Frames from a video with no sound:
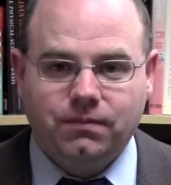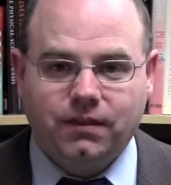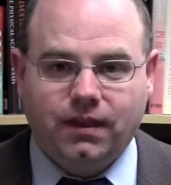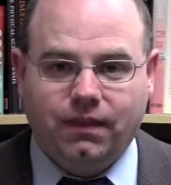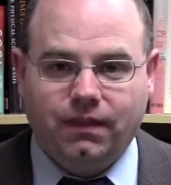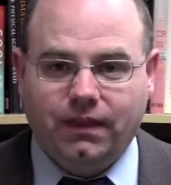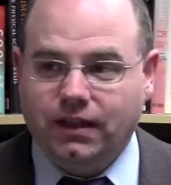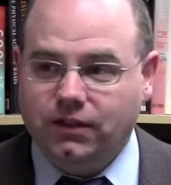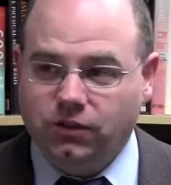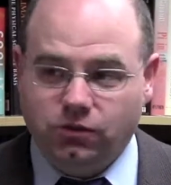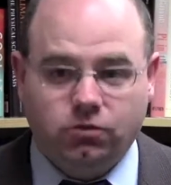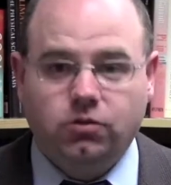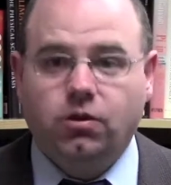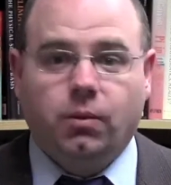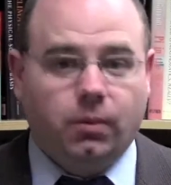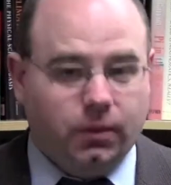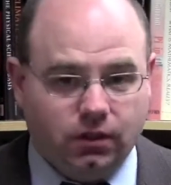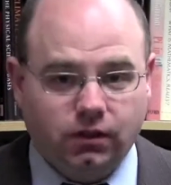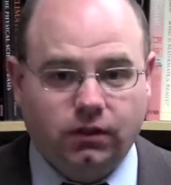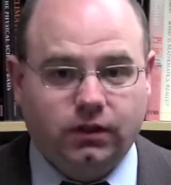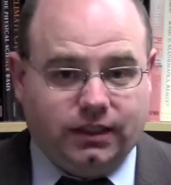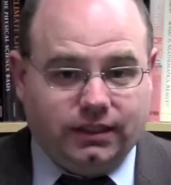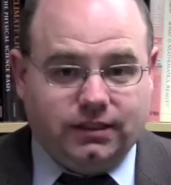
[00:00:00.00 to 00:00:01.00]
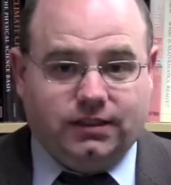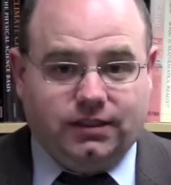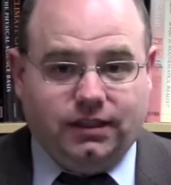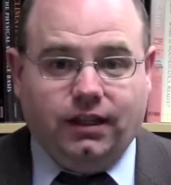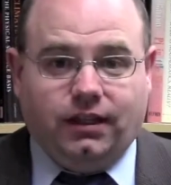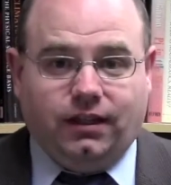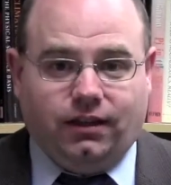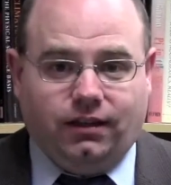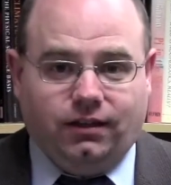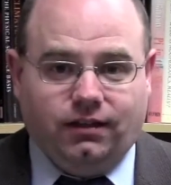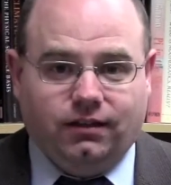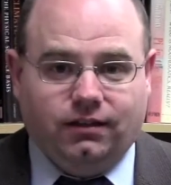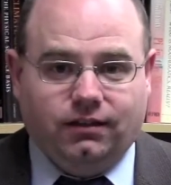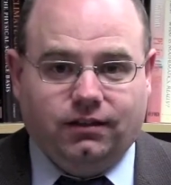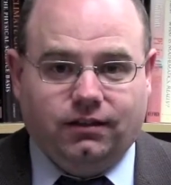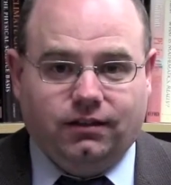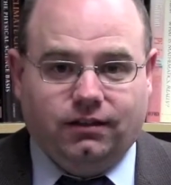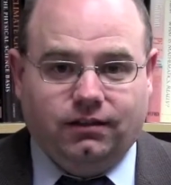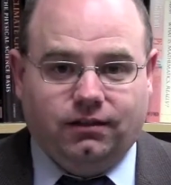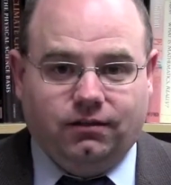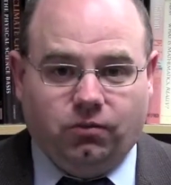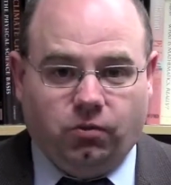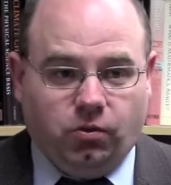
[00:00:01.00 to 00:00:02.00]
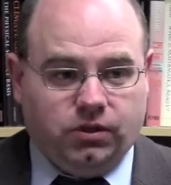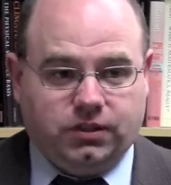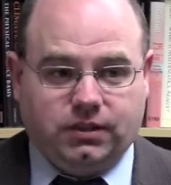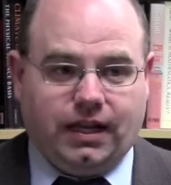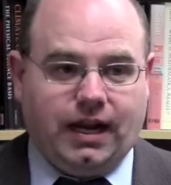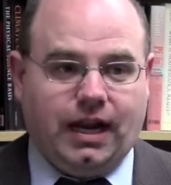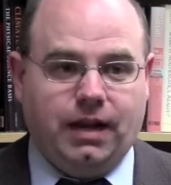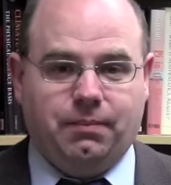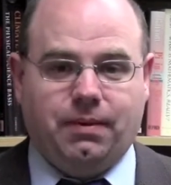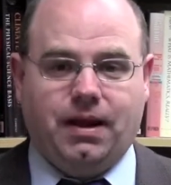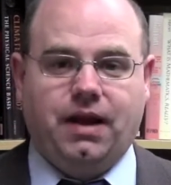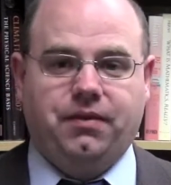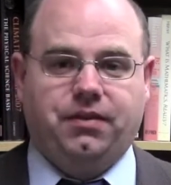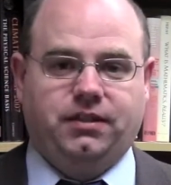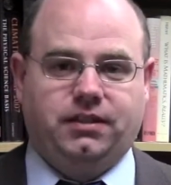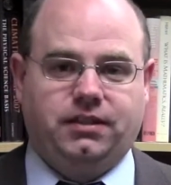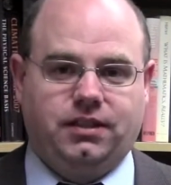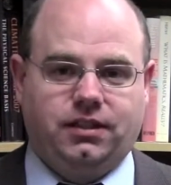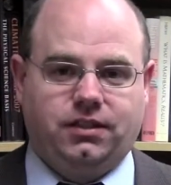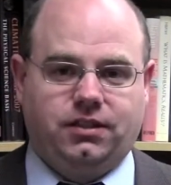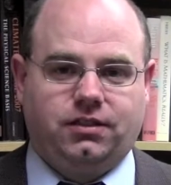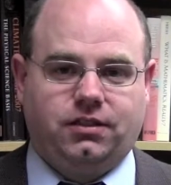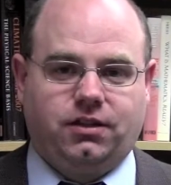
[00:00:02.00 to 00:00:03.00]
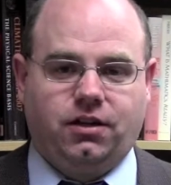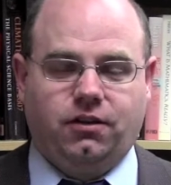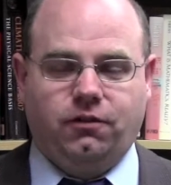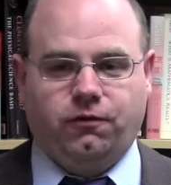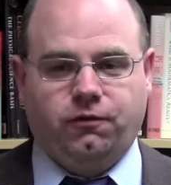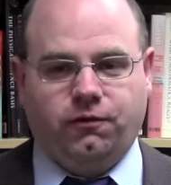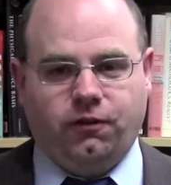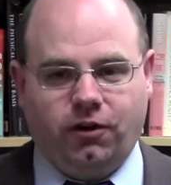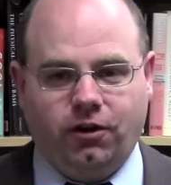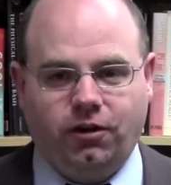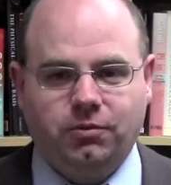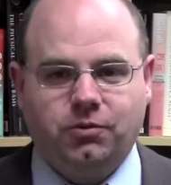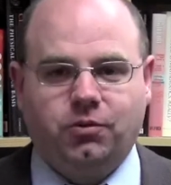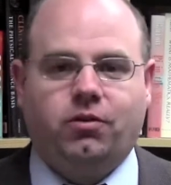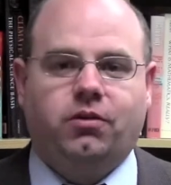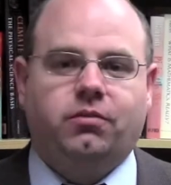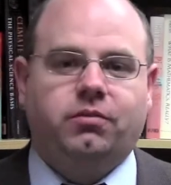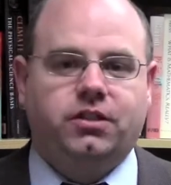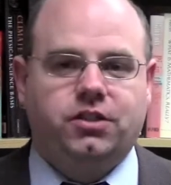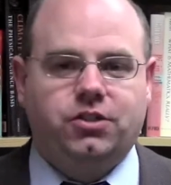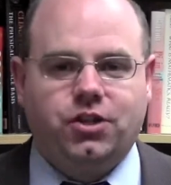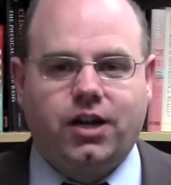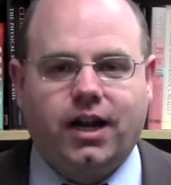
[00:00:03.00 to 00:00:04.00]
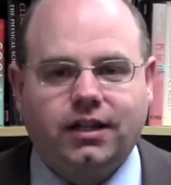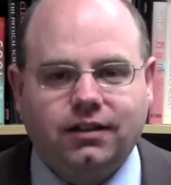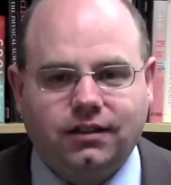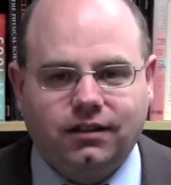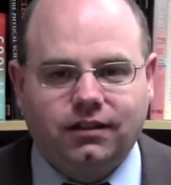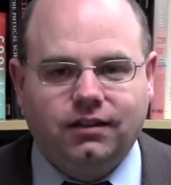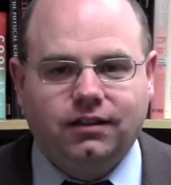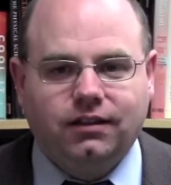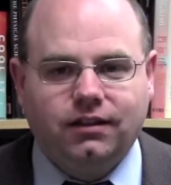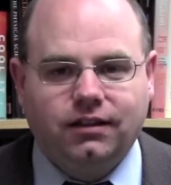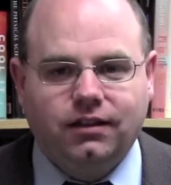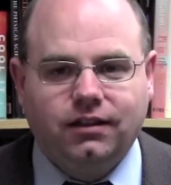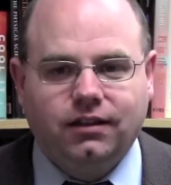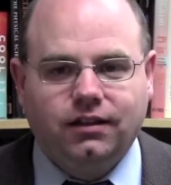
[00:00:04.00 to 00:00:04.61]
And then you go and look and see, was the hypothesis confirmed or rejected?